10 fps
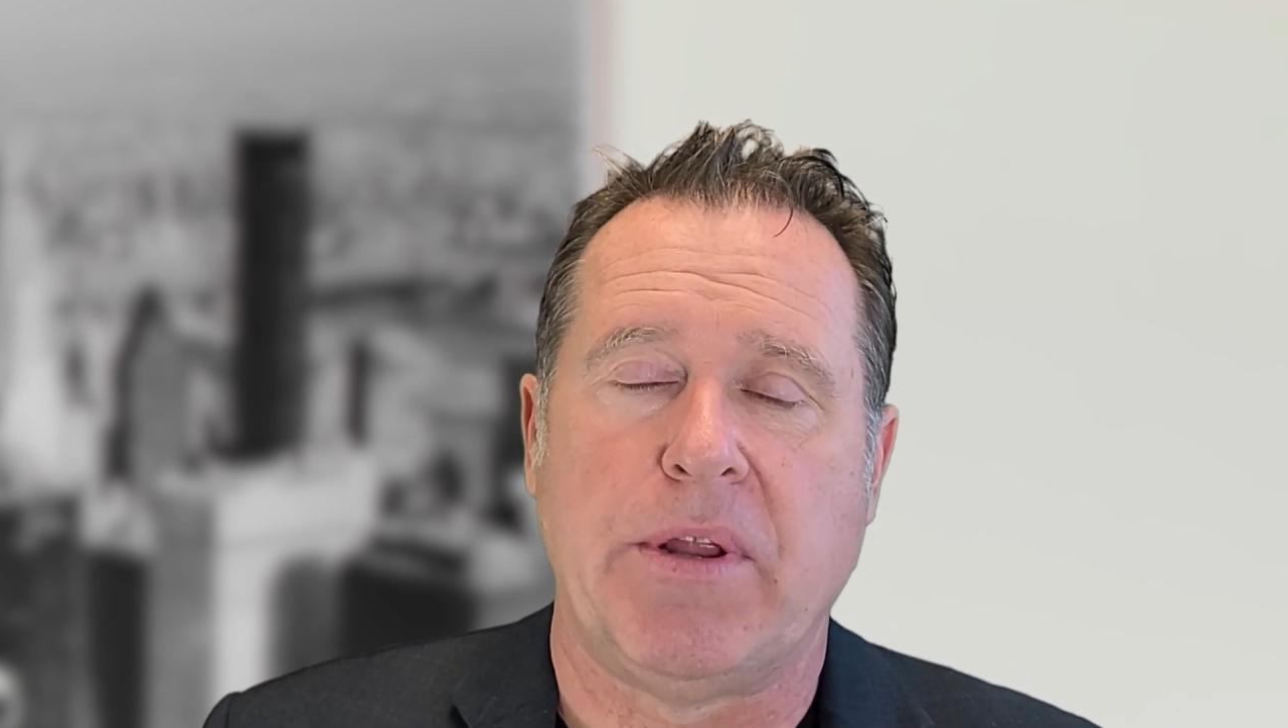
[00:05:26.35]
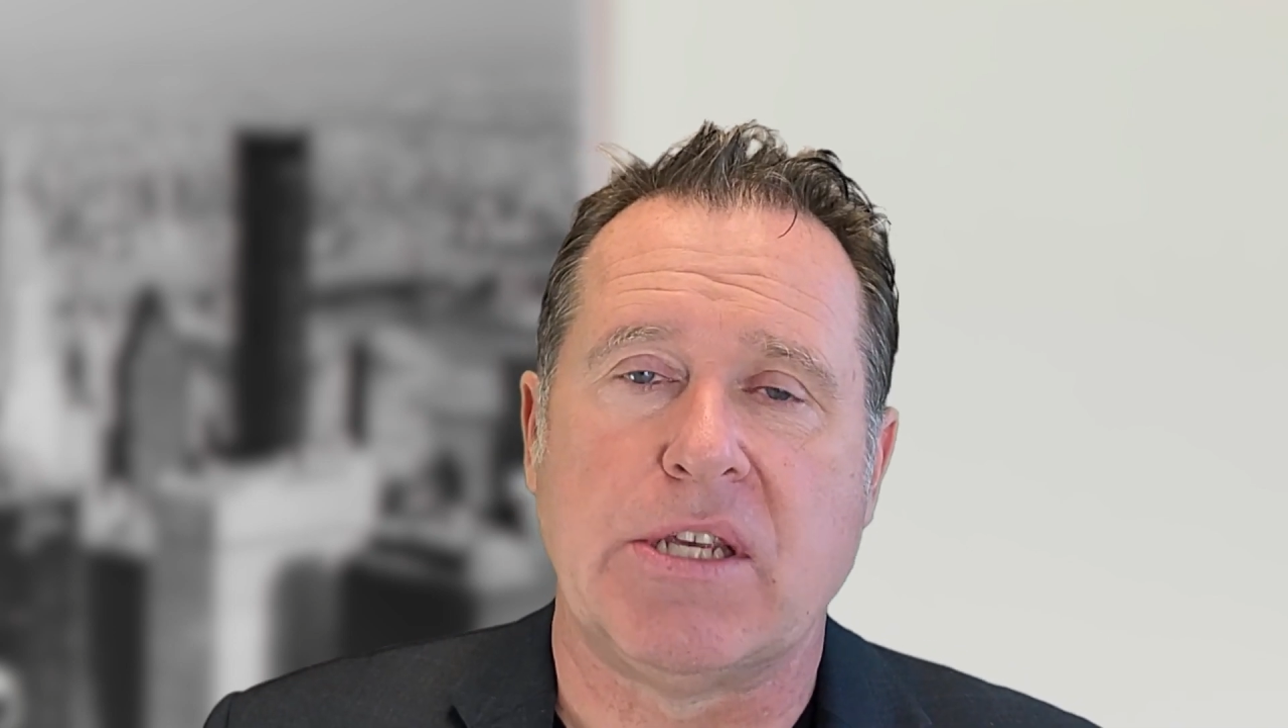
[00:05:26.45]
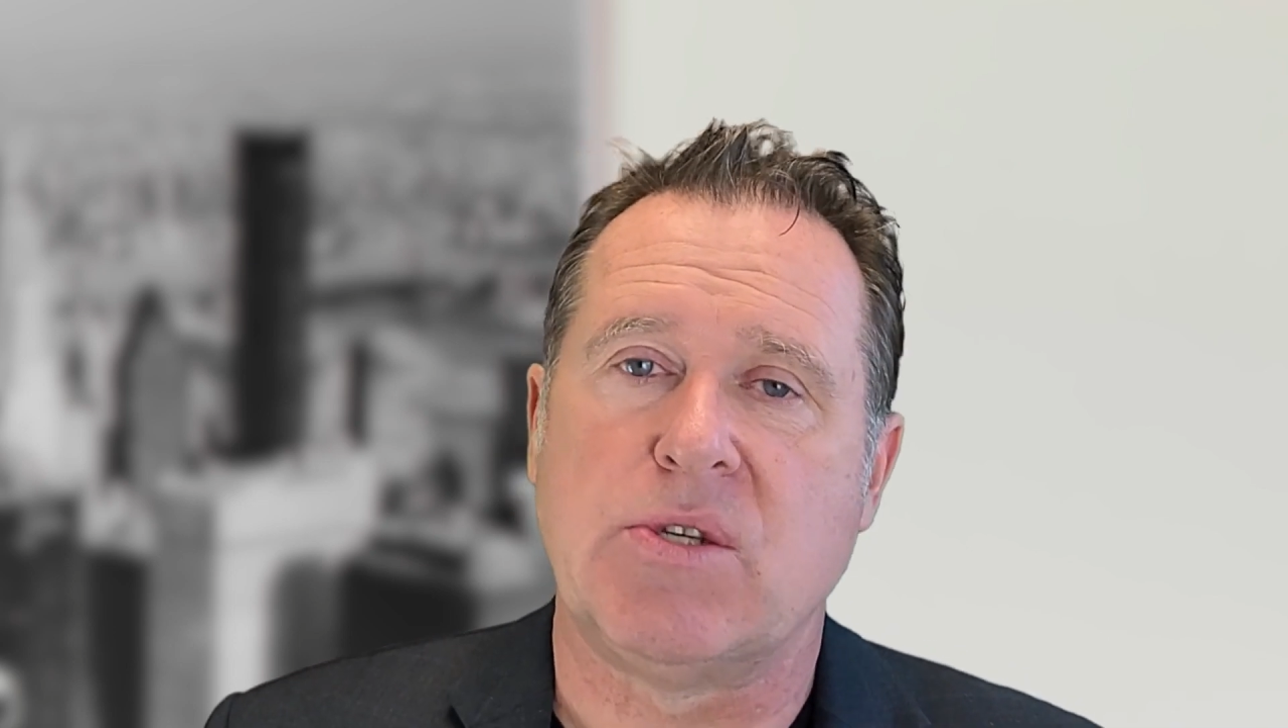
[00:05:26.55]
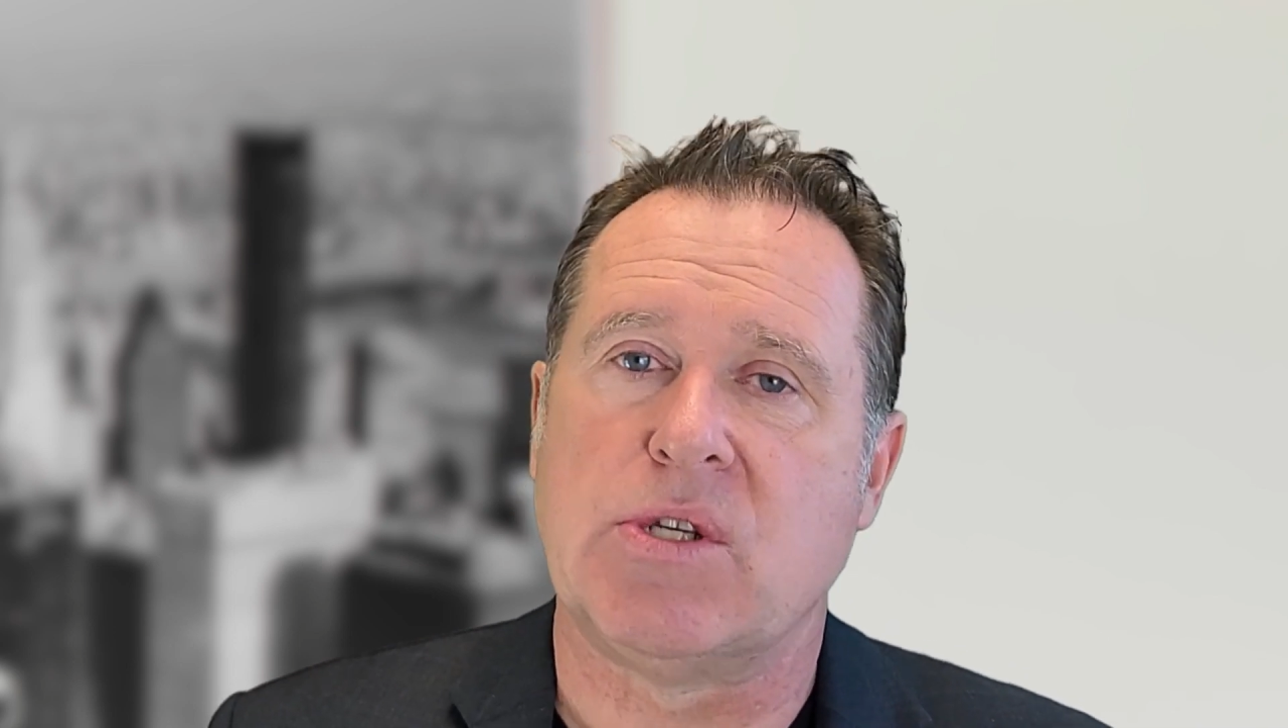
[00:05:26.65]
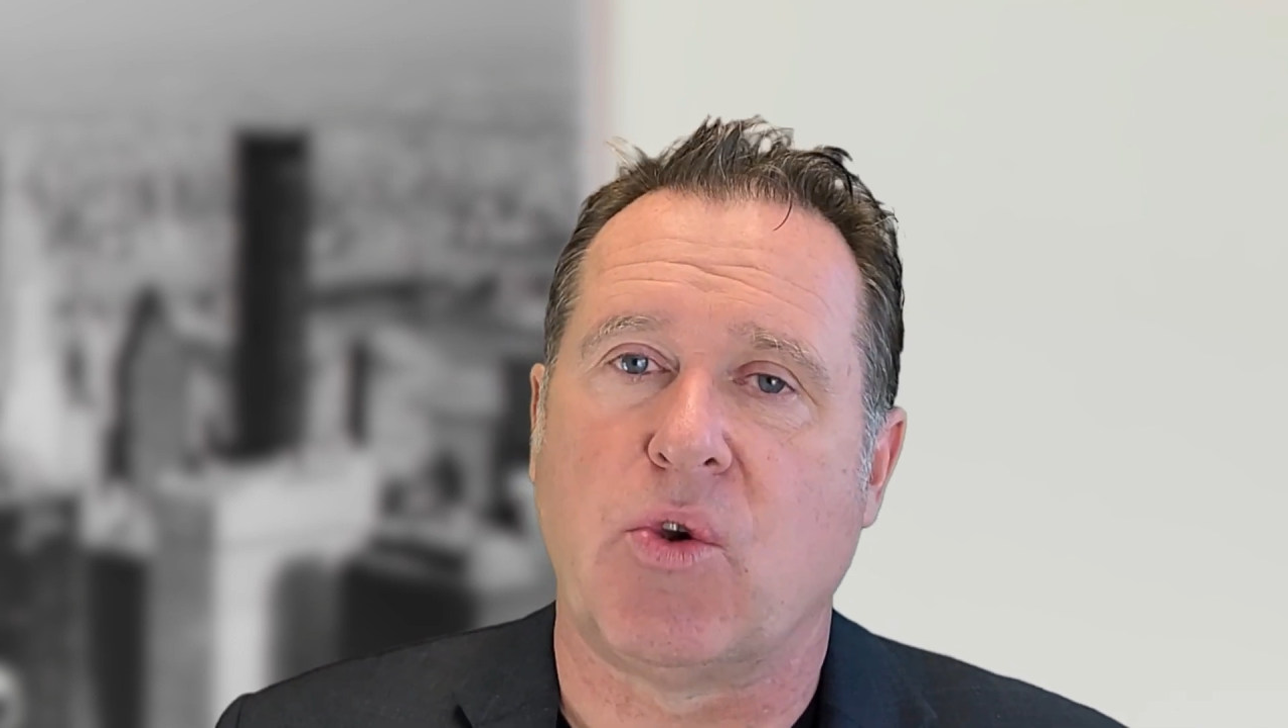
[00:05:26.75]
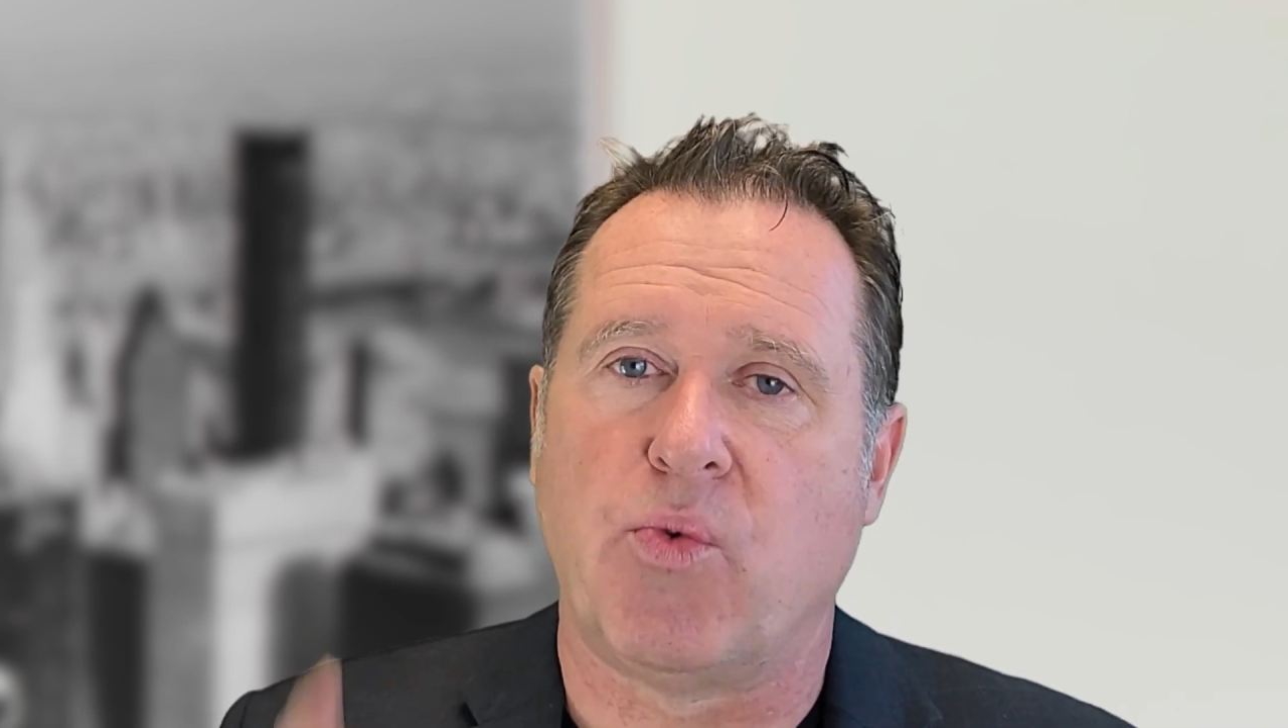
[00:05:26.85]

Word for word: but this is a